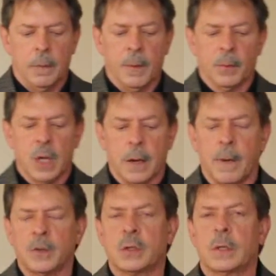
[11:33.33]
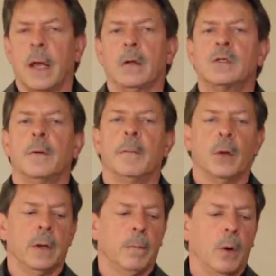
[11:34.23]
People talk about calcium
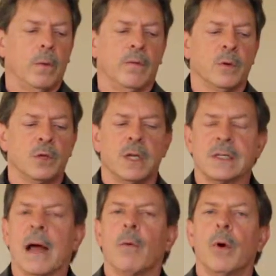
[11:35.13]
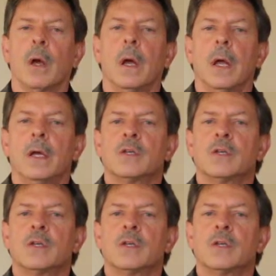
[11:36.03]
building bones, which does not work.